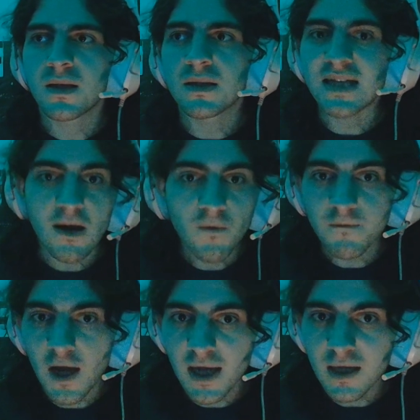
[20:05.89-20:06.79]

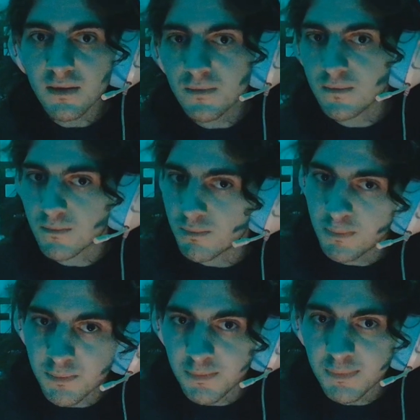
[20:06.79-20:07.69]
Terrifying,
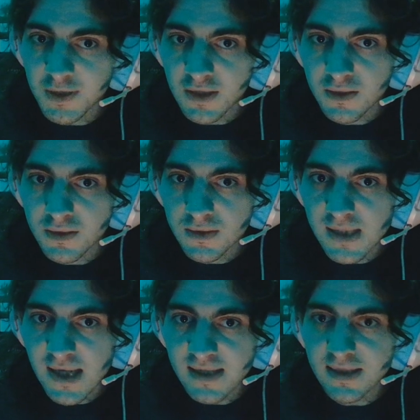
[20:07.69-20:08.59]
but
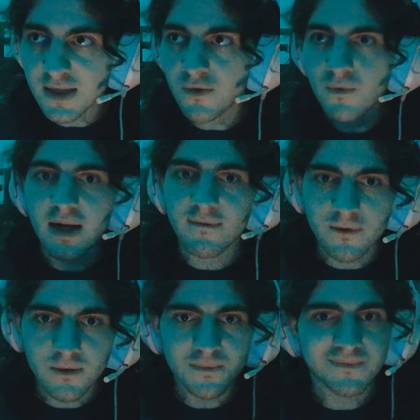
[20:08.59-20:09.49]
sexy,
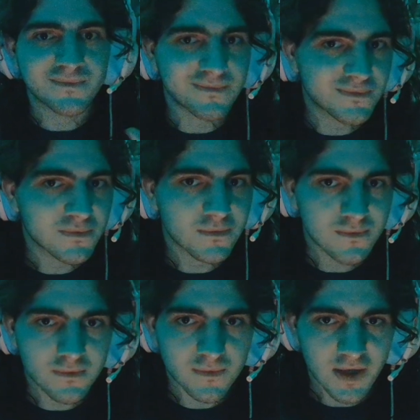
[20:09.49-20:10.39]
whatever.
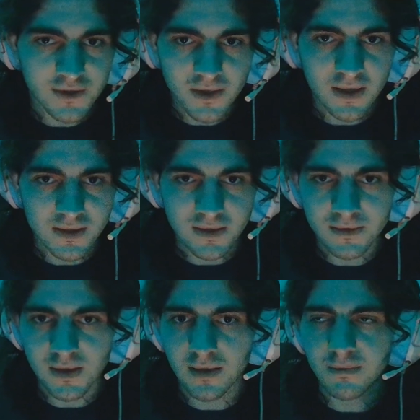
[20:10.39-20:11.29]
I try not to
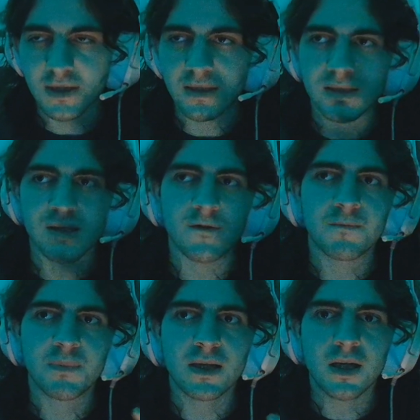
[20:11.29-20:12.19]
talk about that stuff.
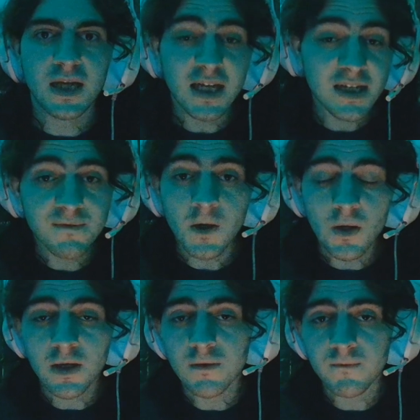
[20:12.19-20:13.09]
But he has a
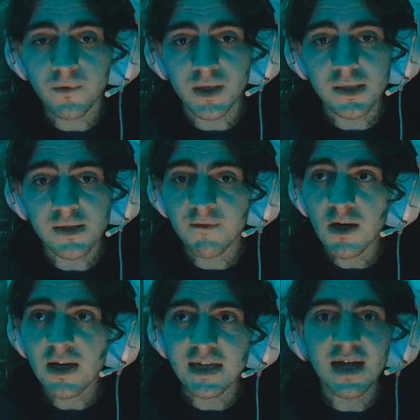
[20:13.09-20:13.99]
very good voice. A
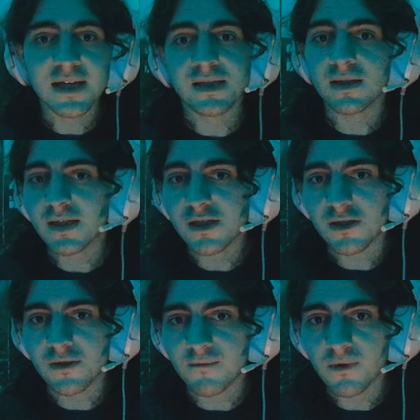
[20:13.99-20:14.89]
very nice to listen
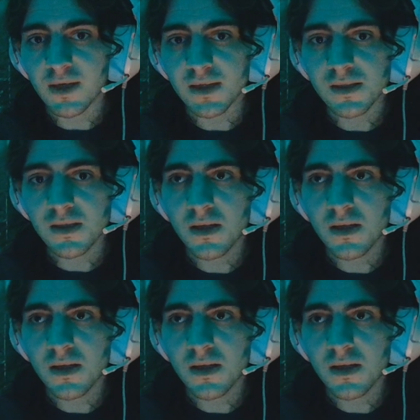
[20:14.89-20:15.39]
to voice.